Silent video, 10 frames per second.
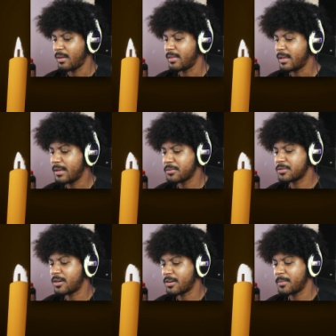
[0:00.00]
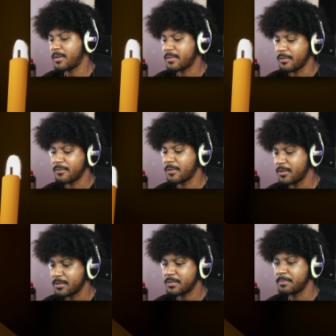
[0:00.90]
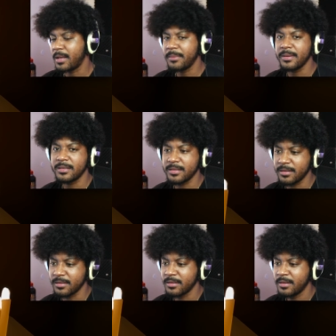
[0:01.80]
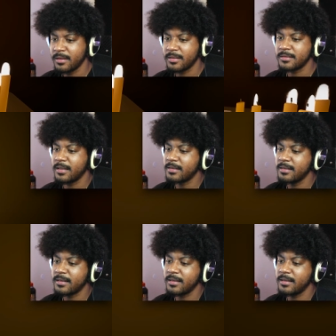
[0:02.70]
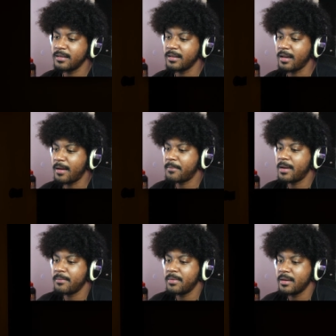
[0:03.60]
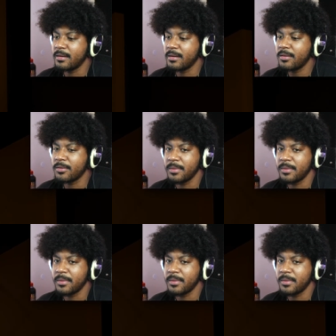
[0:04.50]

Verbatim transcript: I think he was talking about the first babysitter. Because technically, I might be another